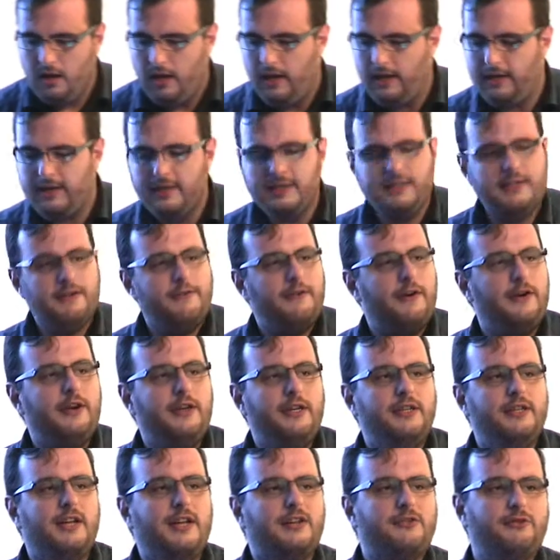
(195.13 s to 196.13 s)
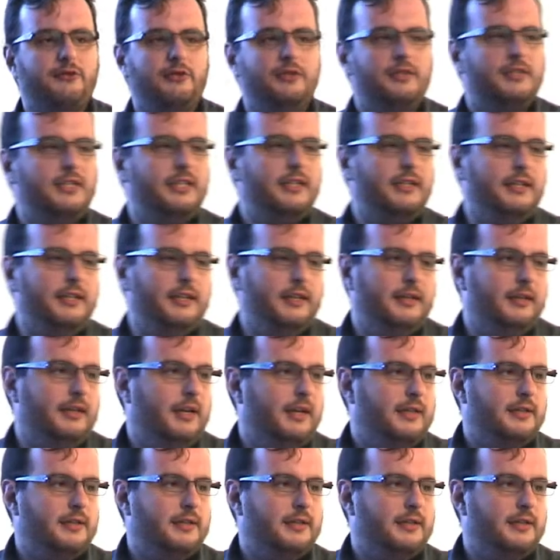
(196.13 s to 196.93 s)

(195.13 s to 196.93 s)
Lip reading: It is a very industrial city,